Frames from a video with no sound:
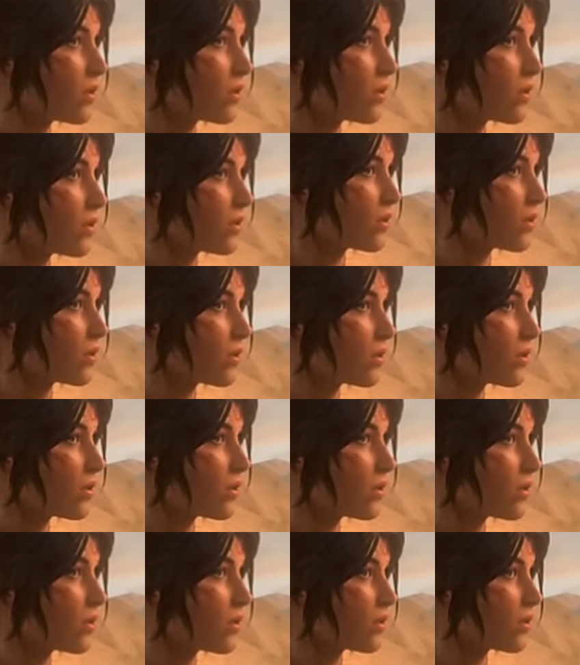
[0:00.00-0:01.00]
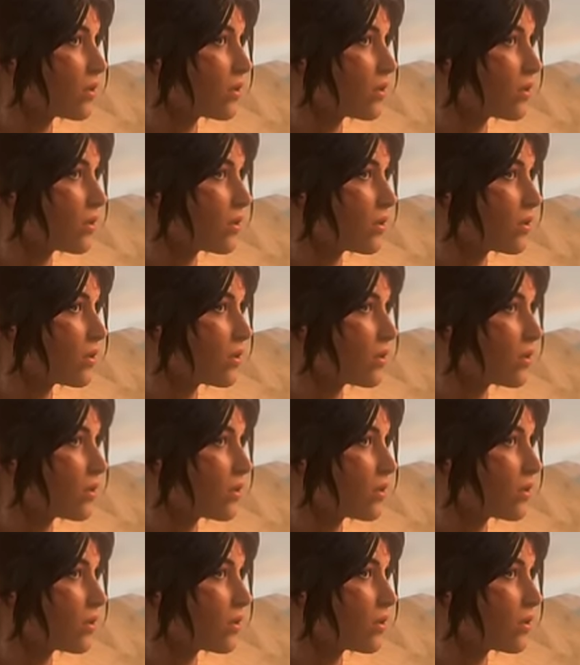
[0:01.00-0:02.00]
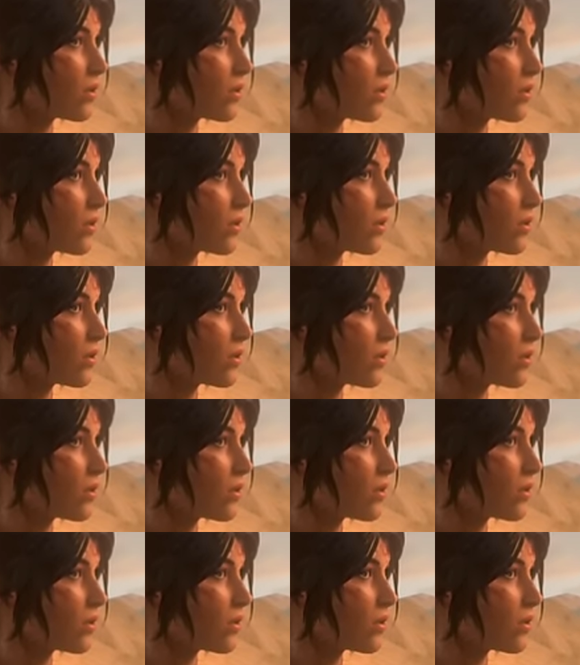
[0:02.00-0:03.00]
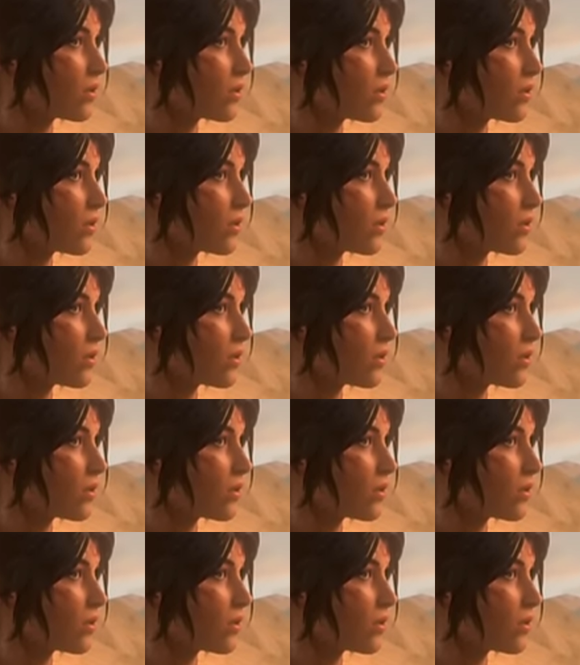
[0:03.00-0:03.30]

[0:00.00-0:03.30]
The person shown says nothing.